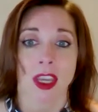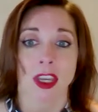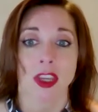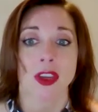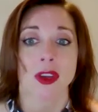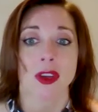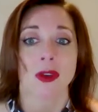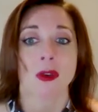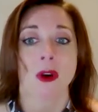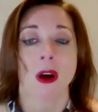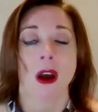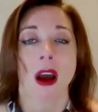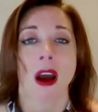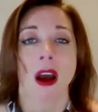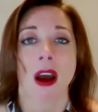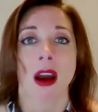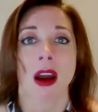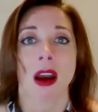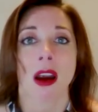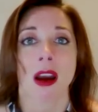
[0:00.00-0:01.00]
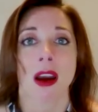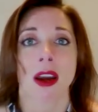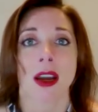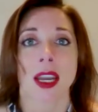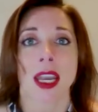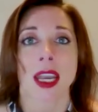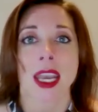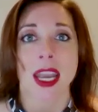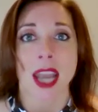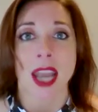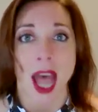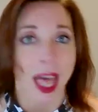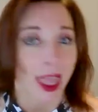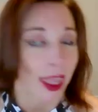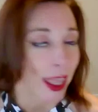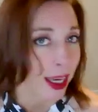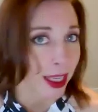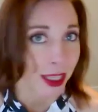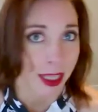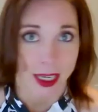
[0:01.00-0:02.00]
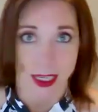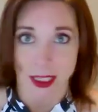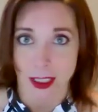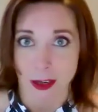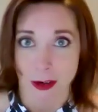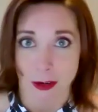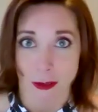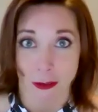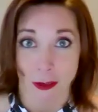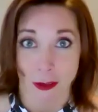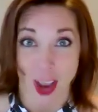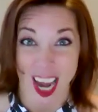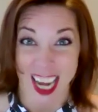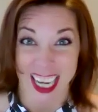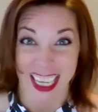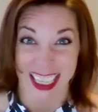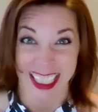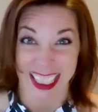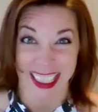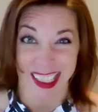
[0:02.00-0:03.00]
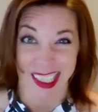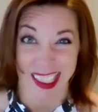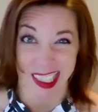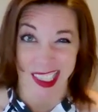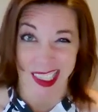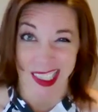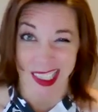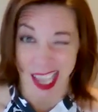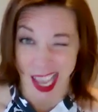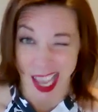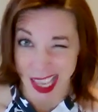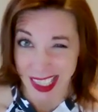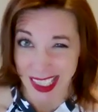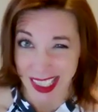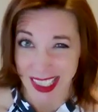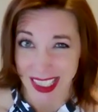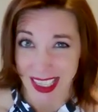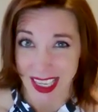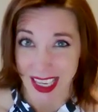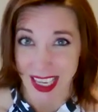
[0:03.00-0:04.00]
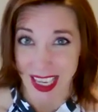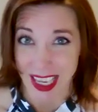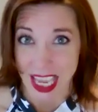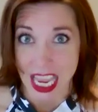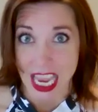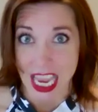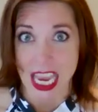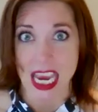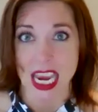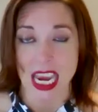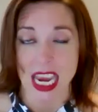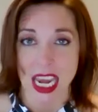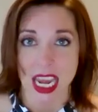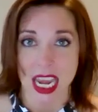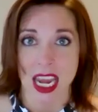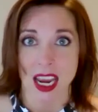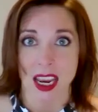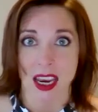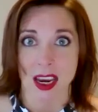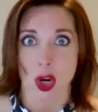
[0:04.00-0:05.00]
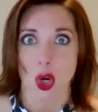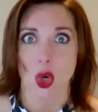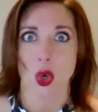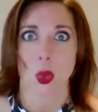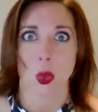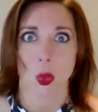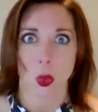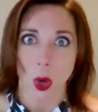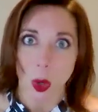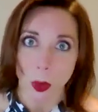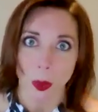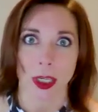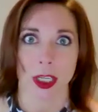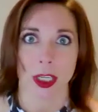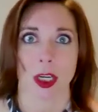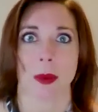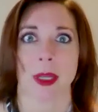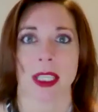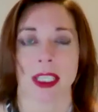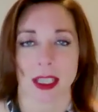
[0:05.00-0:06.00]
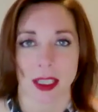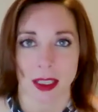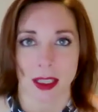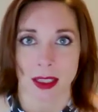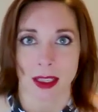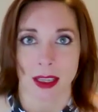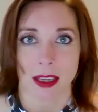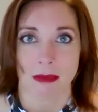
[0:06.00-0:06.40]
you are not likely to find success in growing your business.